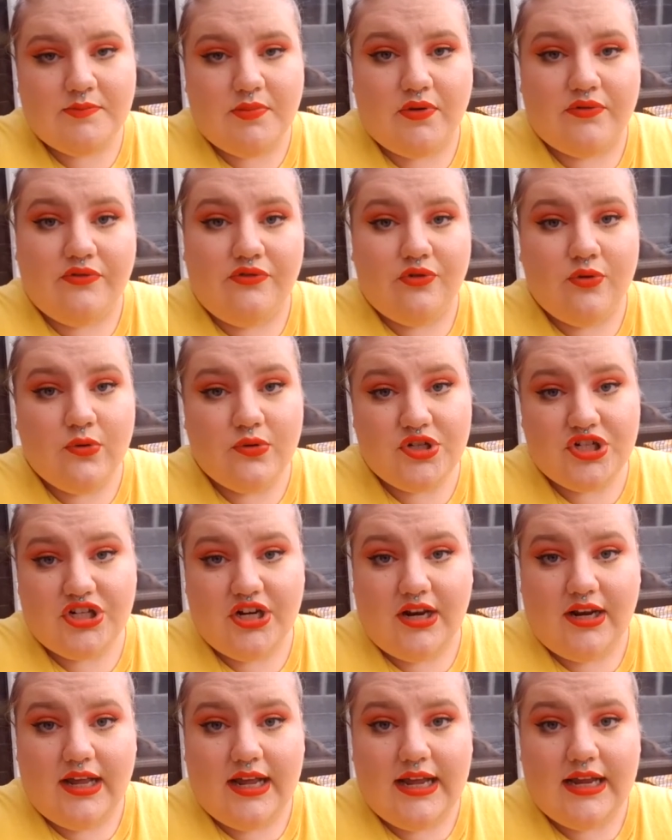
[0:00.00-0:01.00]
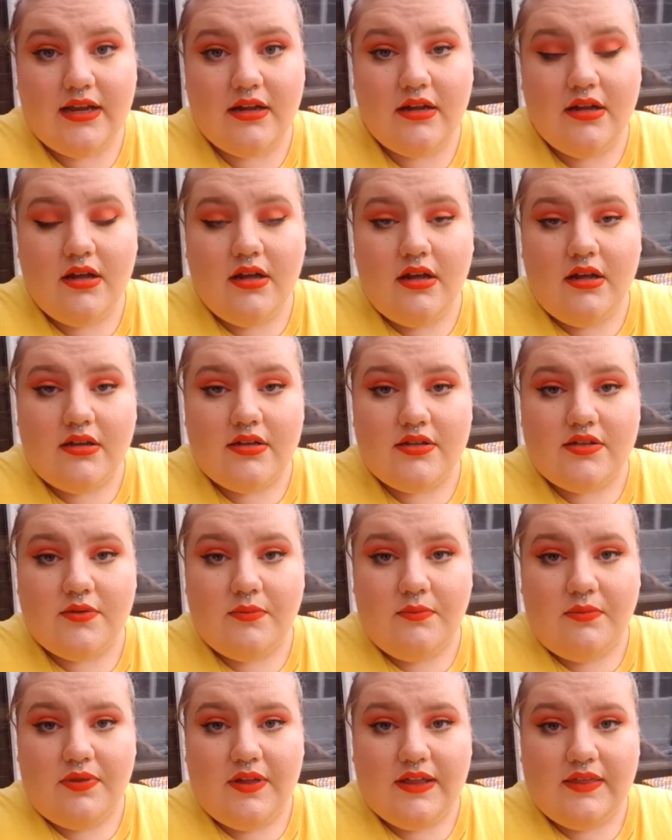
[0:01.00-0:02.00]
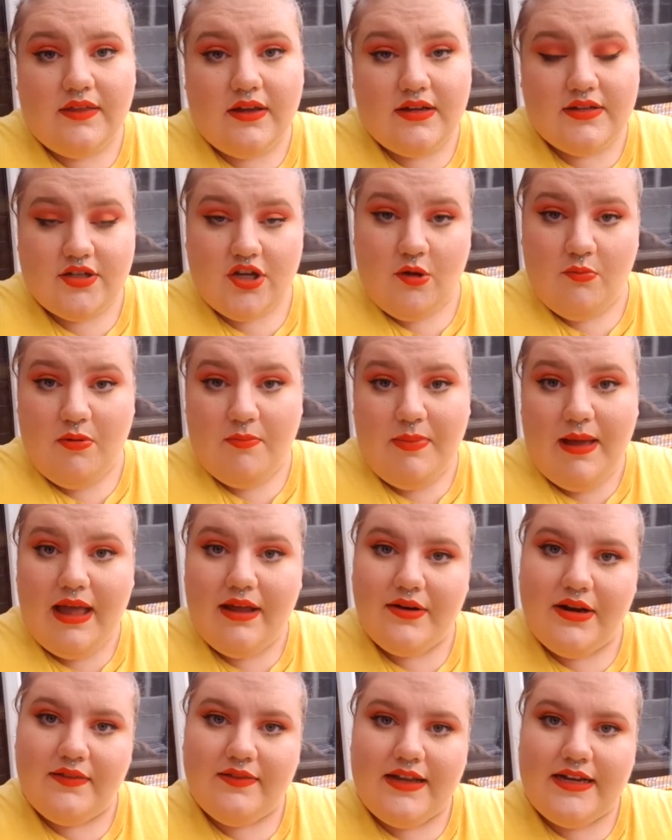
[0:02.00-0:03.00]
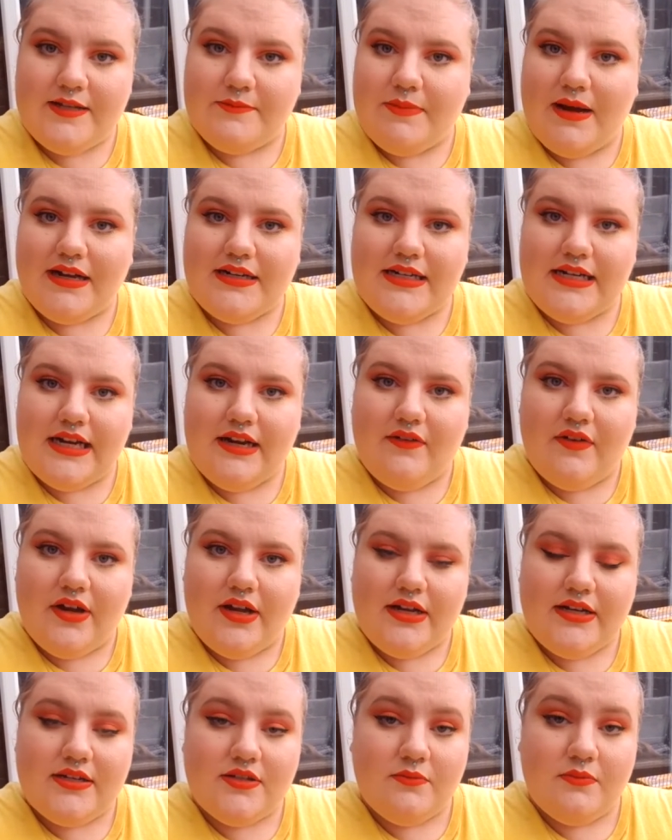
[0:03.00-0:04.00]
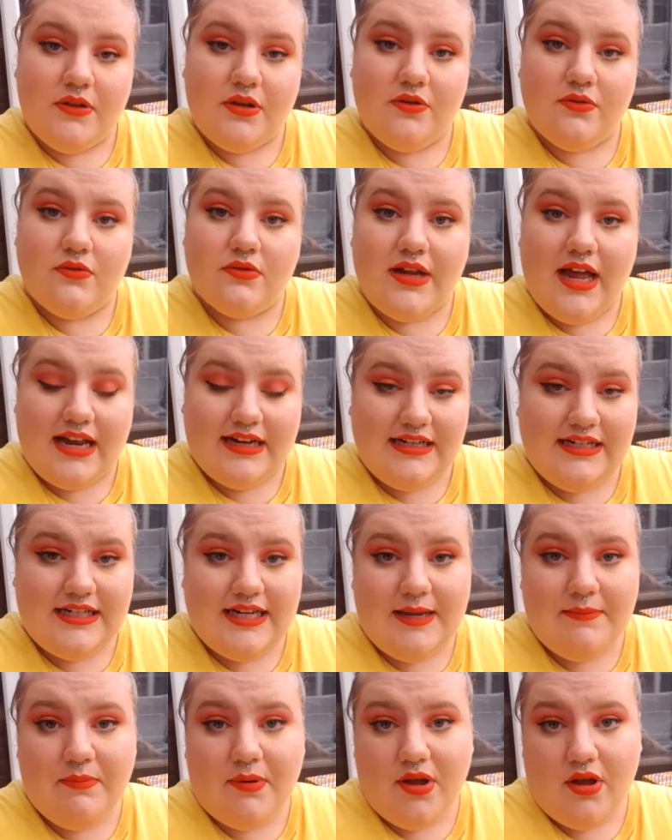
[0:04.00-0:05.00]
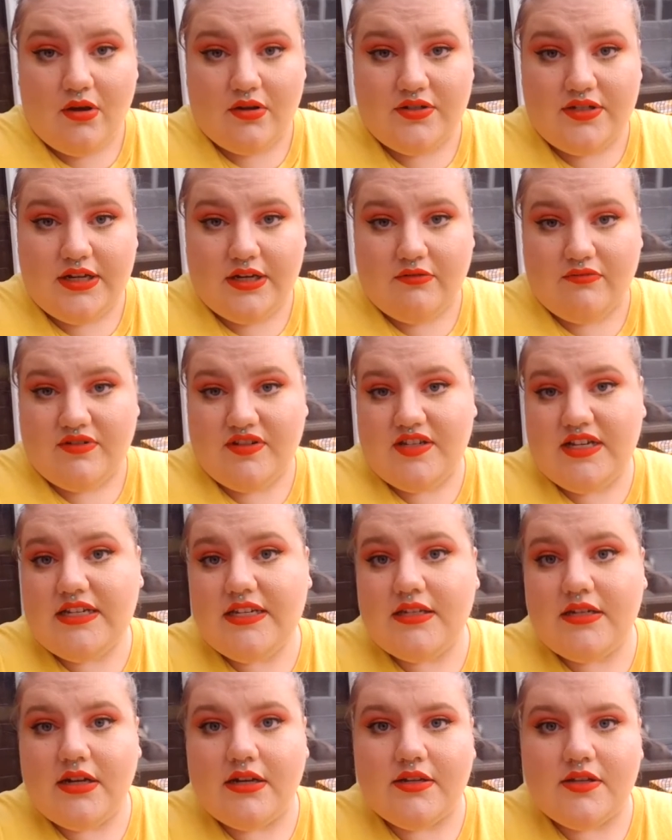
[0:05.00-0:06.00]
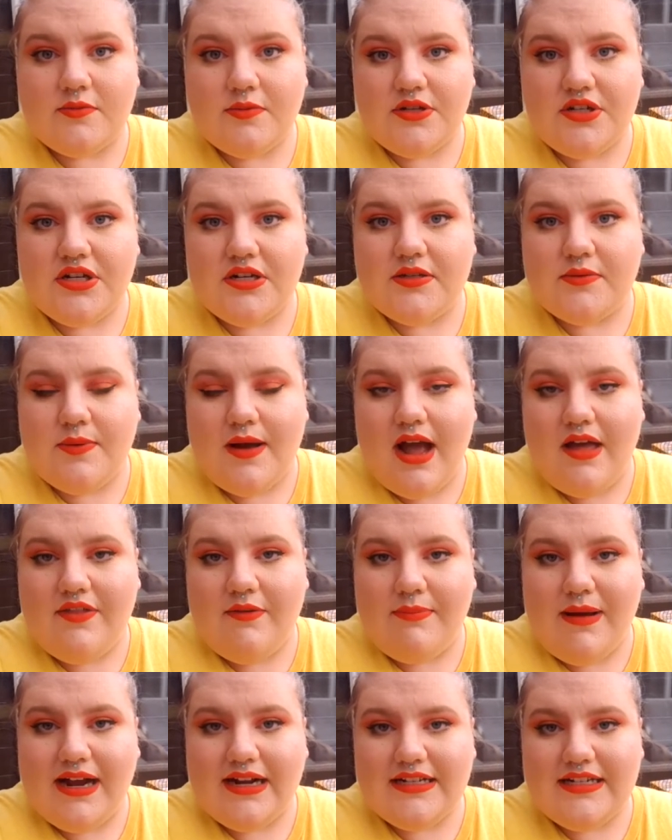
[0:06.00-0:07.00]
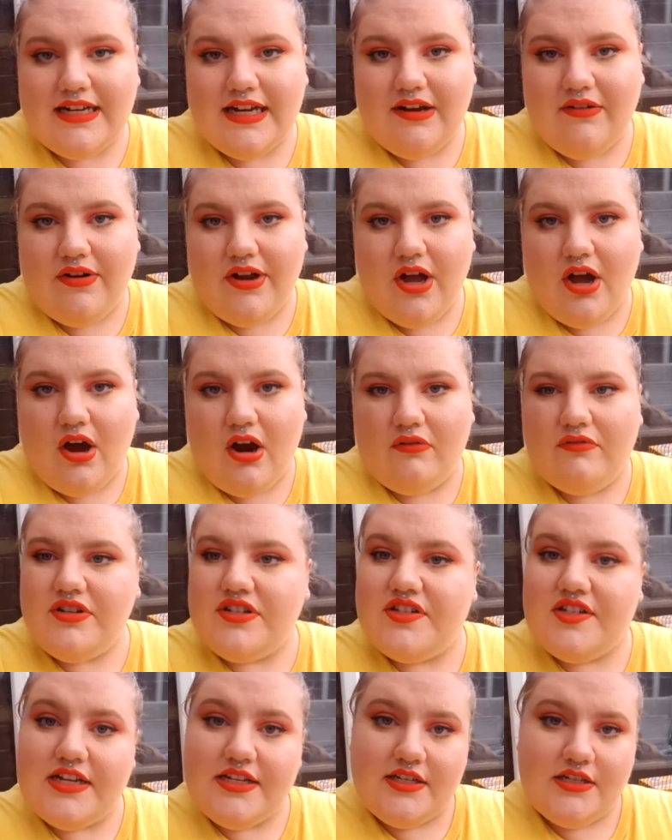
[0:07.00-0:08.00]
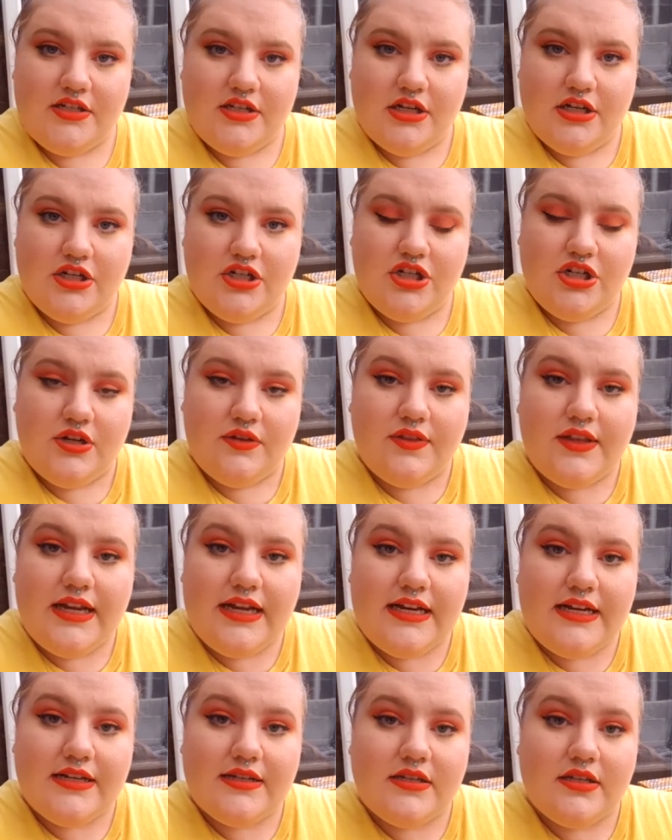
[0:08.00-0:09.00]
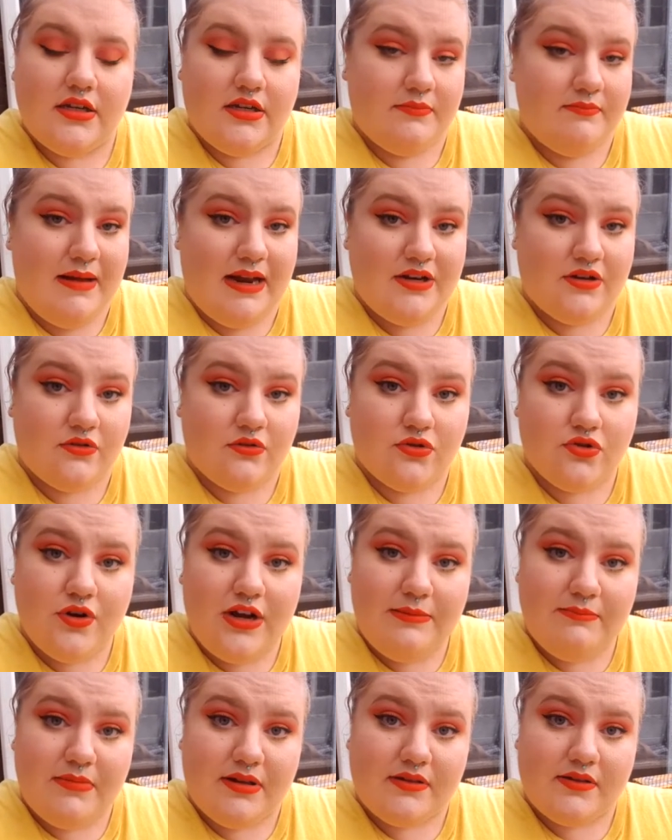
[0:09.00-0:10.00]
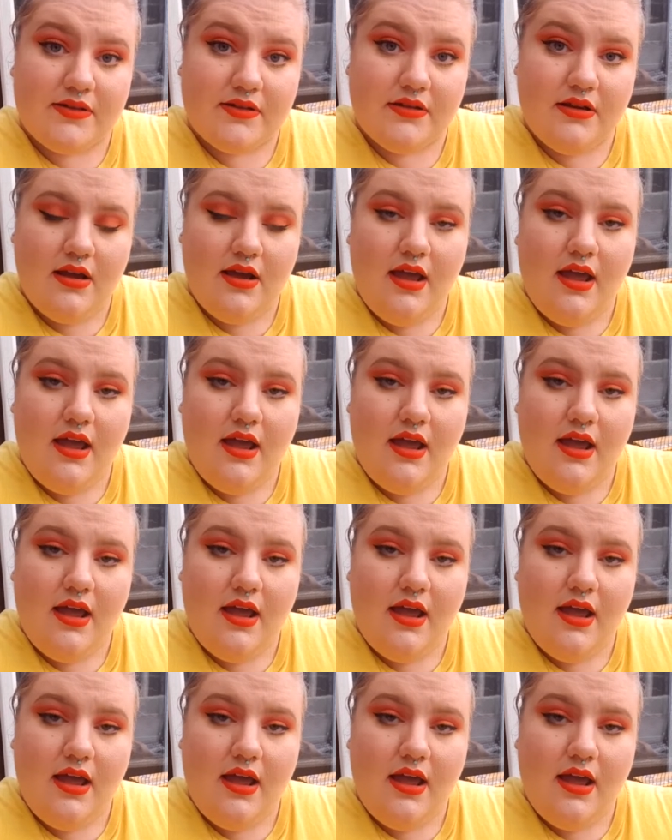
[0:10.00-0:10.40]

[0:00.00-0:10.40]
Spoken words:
But unfortunately, something that has come about in these bacteria is something called antibiotic resistance, which is where the bacteria are resistant to these medical treatments.